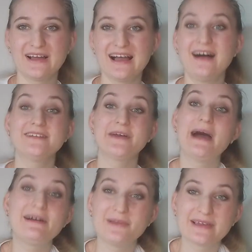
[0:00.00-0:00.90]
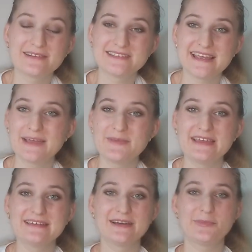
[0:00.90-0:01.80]
I'll know how long it'll take
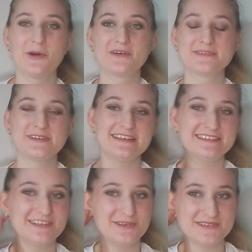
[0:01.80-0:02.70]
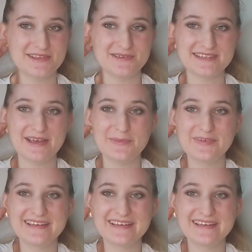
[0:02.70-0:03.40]
me, approximately, to use those up.